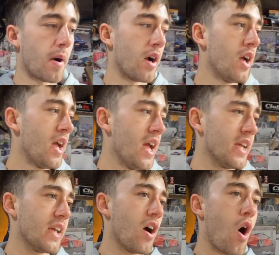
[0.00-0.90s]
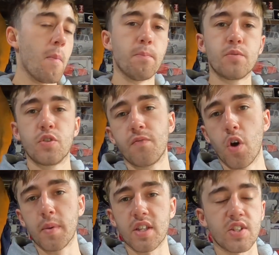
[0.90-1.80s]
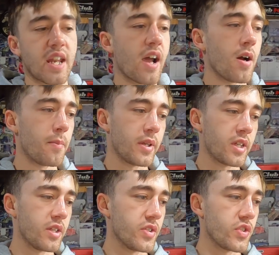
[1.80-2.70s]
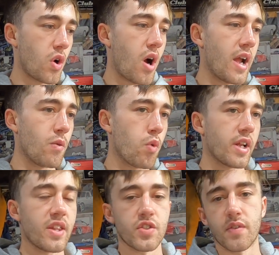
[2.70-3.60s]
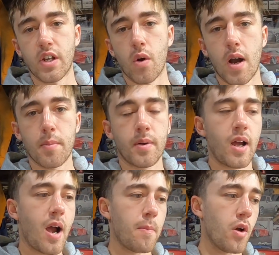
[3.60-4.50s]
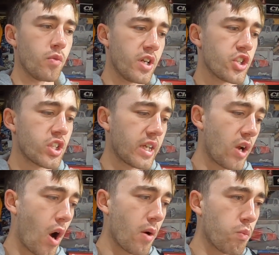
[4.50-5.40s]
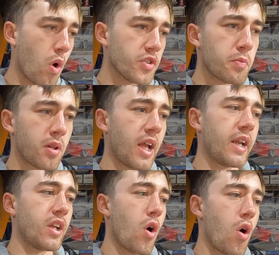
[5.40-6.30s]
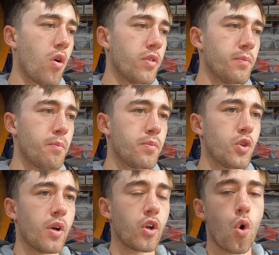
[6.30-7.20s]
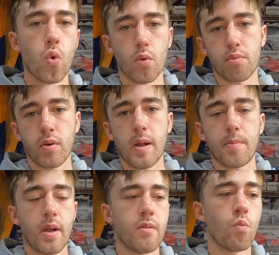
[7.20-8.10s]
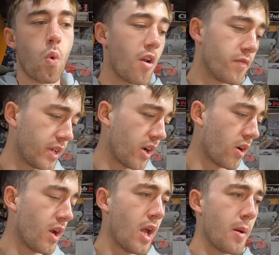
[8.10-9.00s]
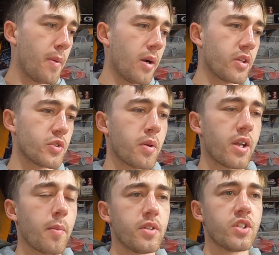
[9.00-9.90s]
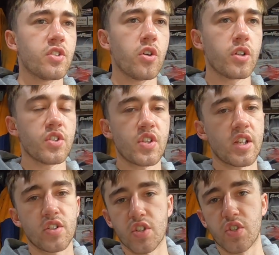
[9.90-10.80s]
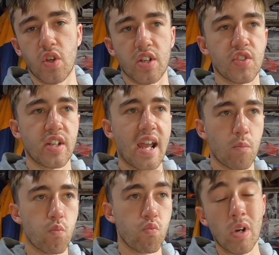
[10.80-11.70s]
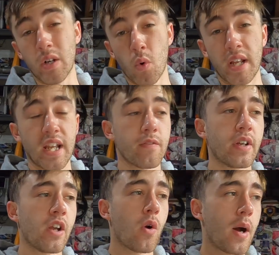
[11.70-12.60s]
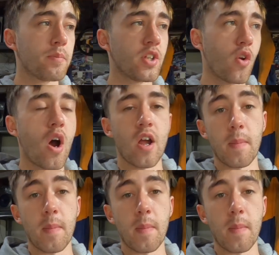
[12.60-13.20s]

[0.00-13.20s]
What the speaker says: But yeah, I'm filming this now because I want to get this video up. Initially I was planning on doing all the prep in one video, but I'm going to split it up into two because yeah, just like I said, I really want to get a video up tonight.